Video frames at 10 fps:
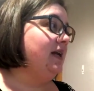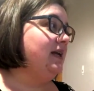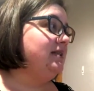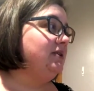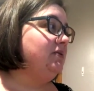
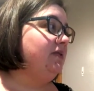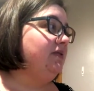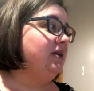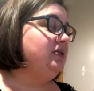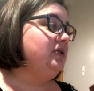is
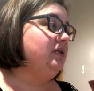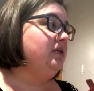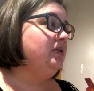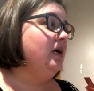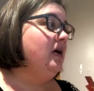equivalent
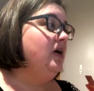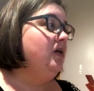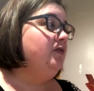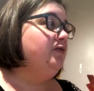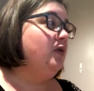to
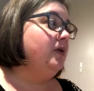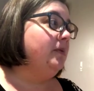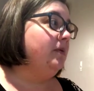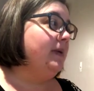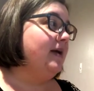4
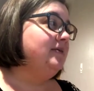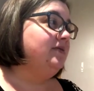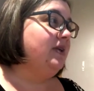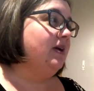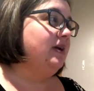pounds of
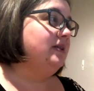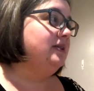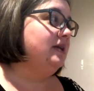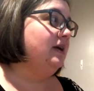carrots,